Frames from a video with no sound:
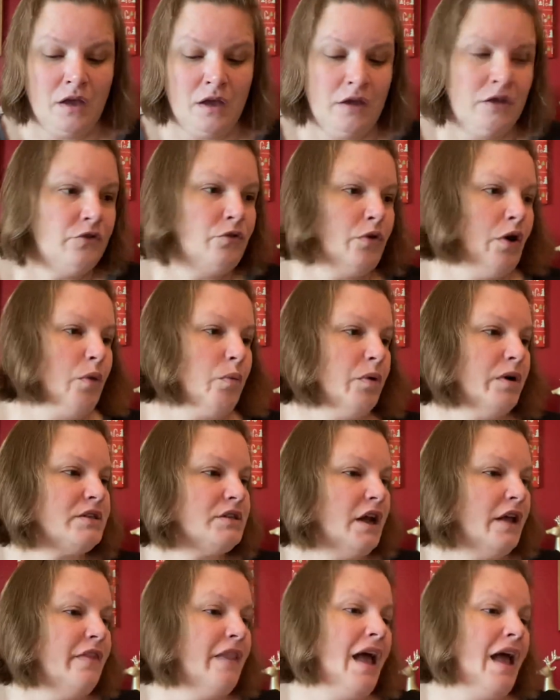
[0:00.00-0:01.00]
So I worked
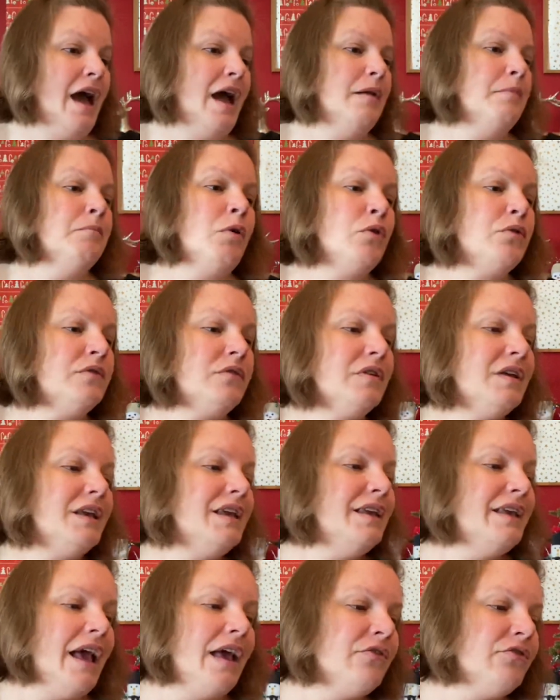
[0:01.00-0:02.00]
on that mostly
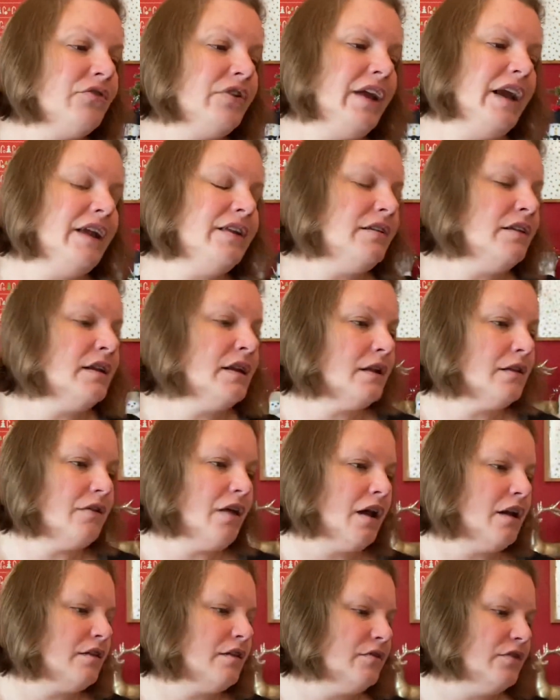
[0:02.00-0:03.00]
yesterday. I didn't get a
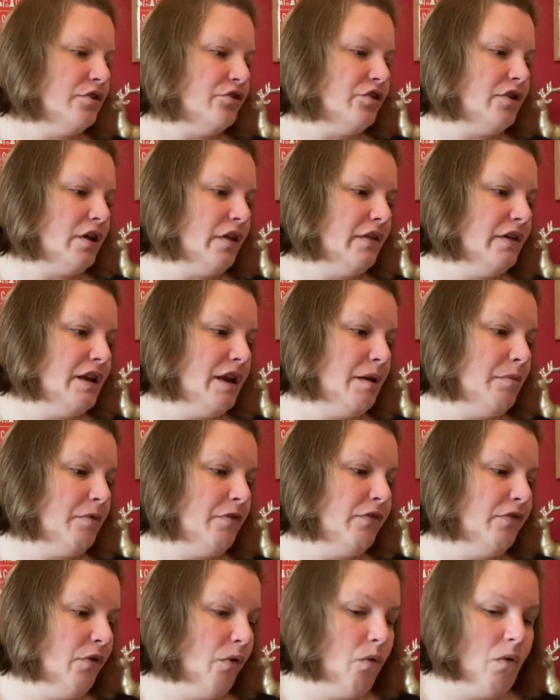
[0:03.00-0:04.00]
lot of stitching done the day
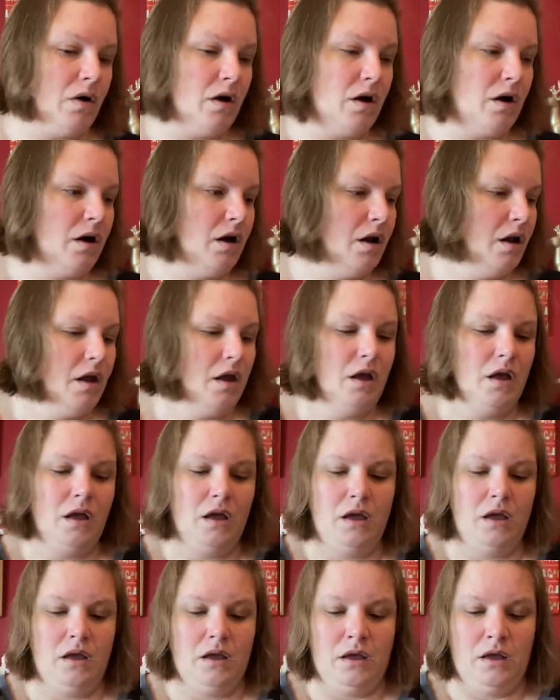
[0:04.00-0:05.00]
before.
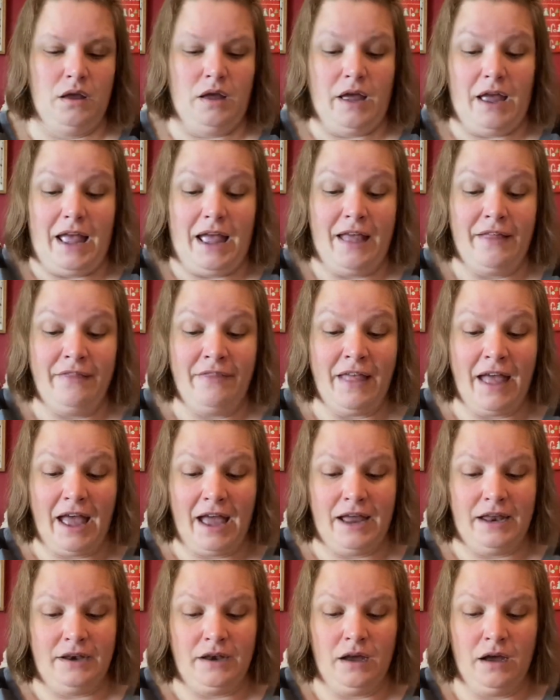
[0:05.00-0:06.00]
And
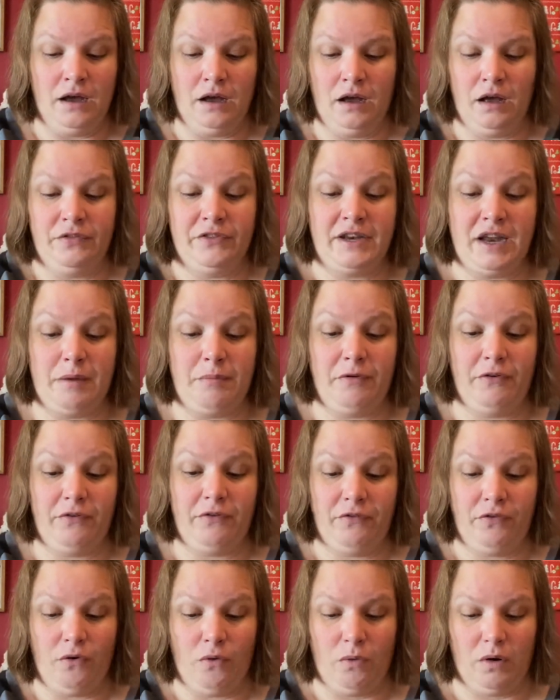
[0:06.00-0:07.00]
then the day
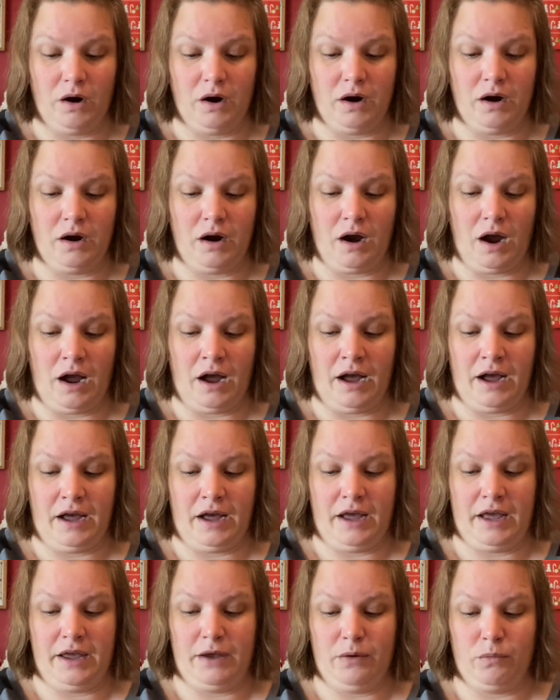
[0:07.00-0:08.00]
before,
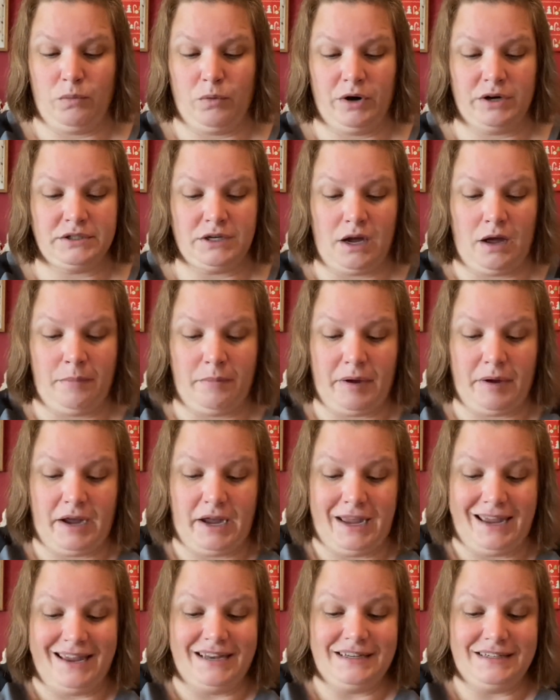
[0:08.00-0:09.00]
I worked on
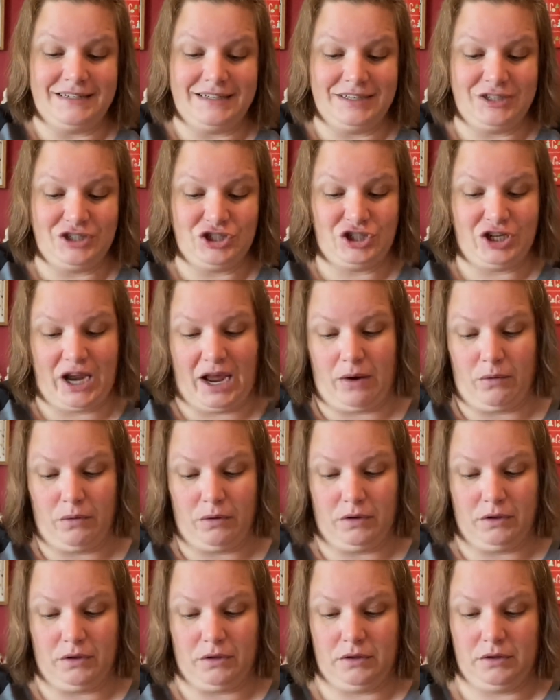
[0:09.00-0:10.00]
my dish
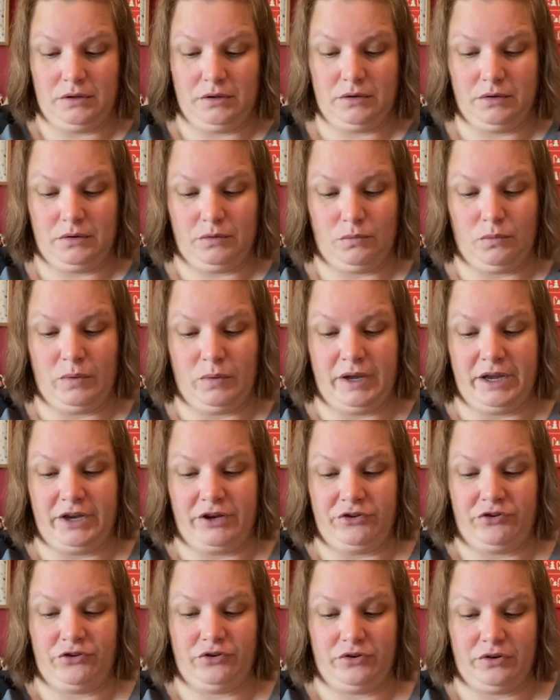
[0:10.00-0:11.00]
towel,
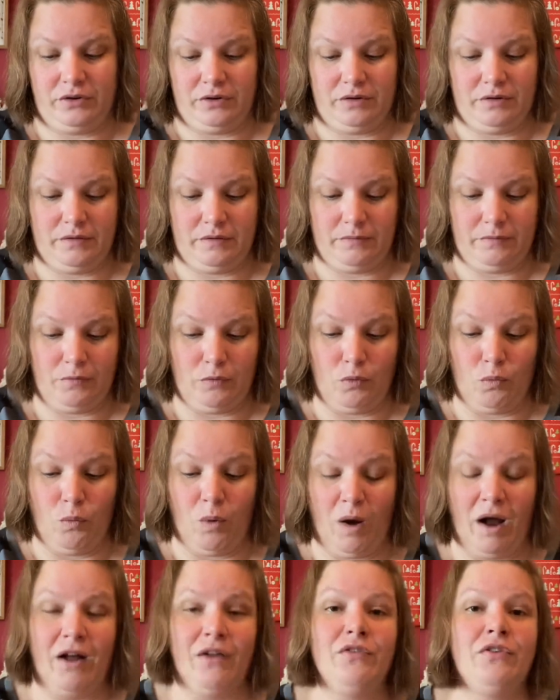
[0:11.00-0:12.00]
which,
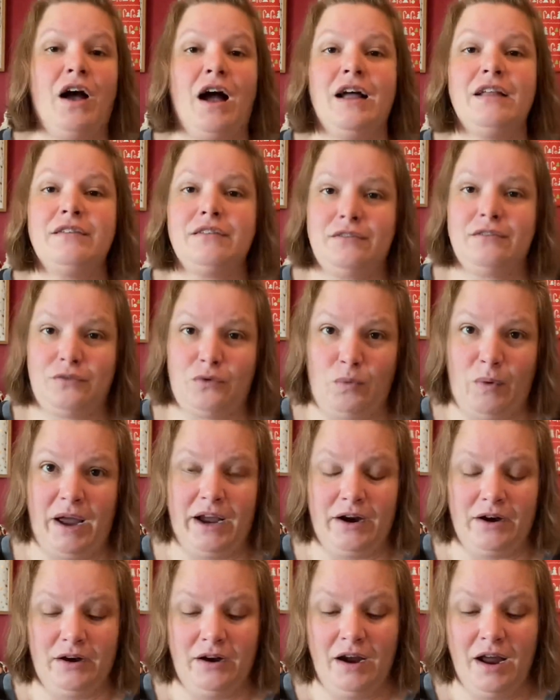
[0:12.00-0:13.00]
while not
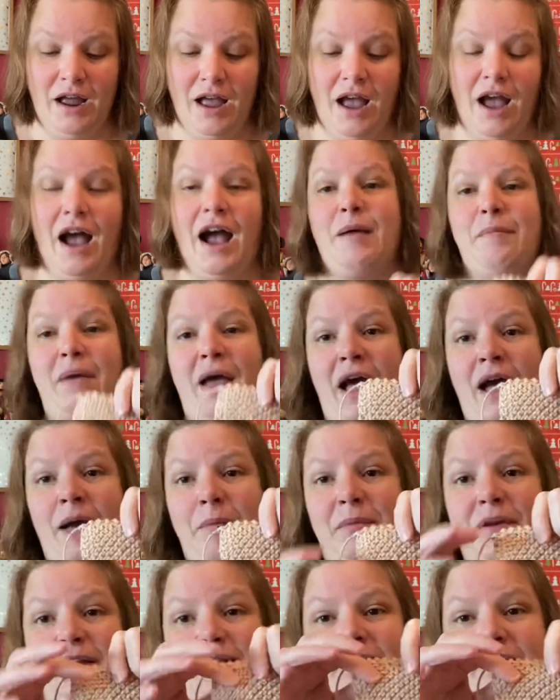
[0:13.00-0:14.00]
square, I'm
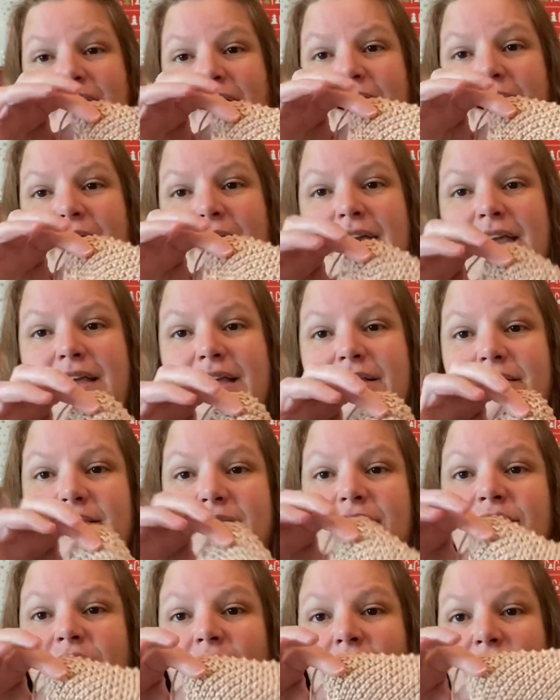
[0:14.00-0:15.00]
happy to say is
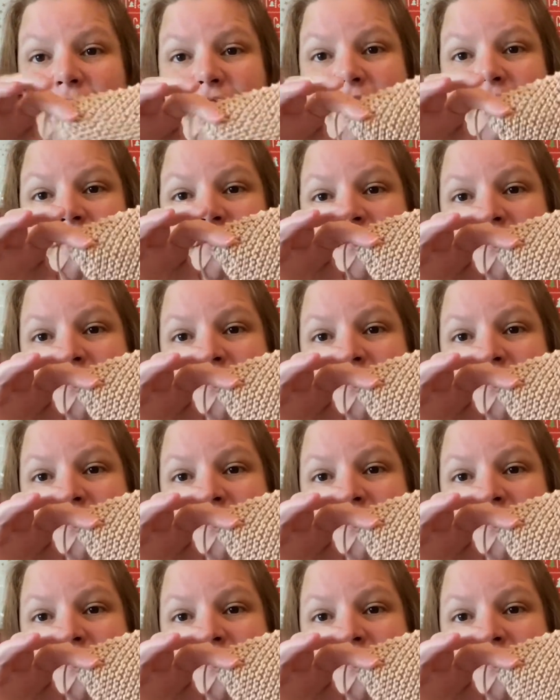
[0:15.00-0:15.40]
done.